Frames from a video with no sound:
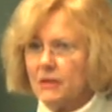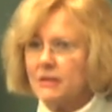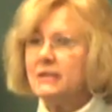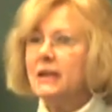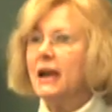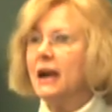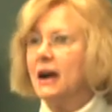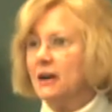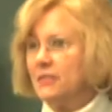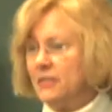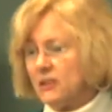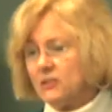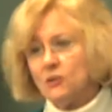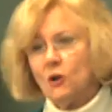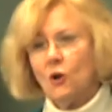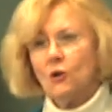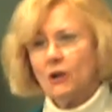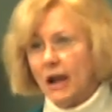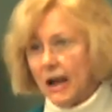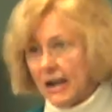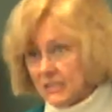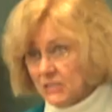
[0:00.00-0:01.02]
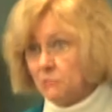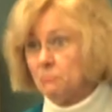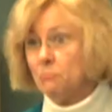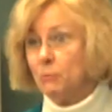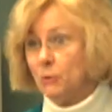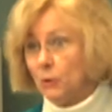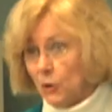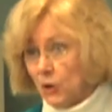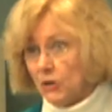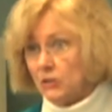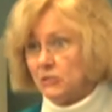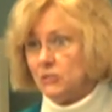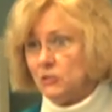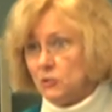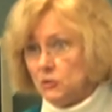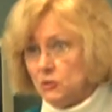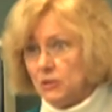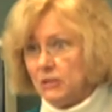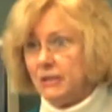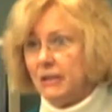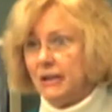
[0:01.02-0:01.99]
yeah, there's all kinds of books that
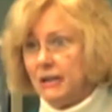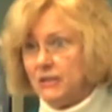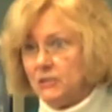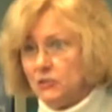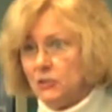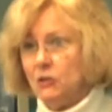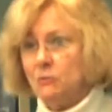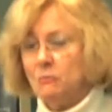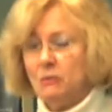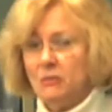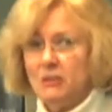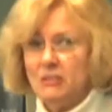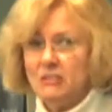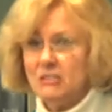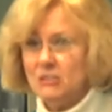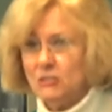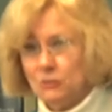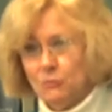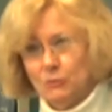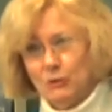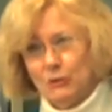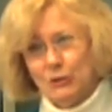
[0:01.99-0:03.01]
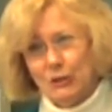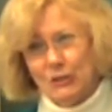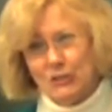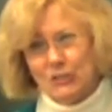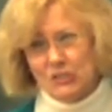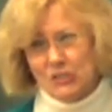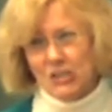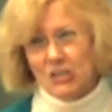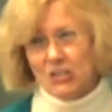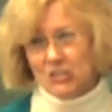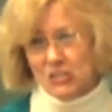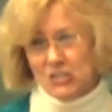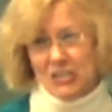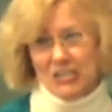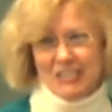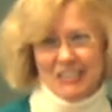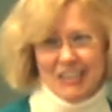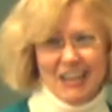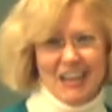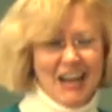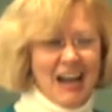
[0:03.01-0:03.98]
you can get too, but this is a real good cheat sheet.
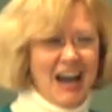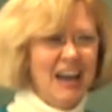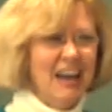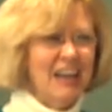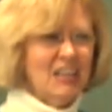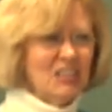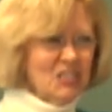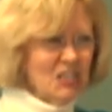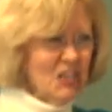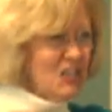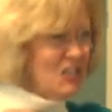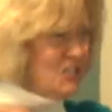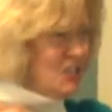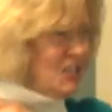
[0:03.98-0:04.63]
I like cheat